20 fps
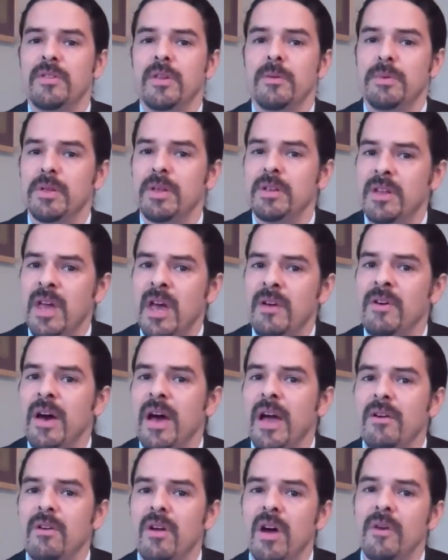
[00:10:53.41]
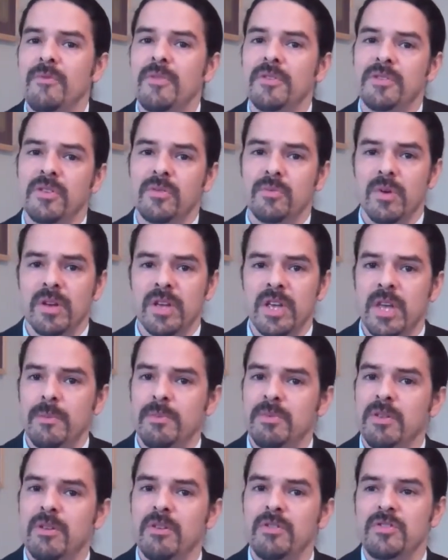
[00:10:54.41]
The ability to have higher office is what
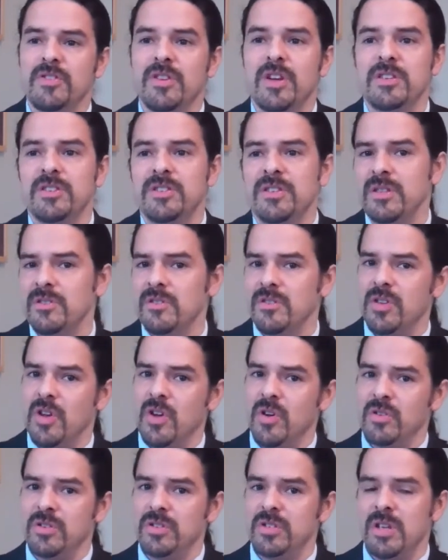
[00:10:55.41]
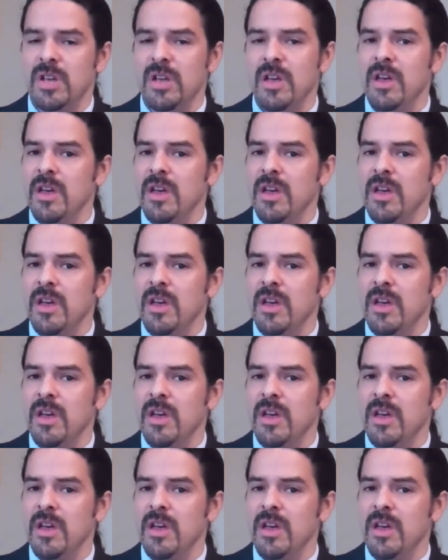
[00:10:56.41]
keeps those judges on their toes,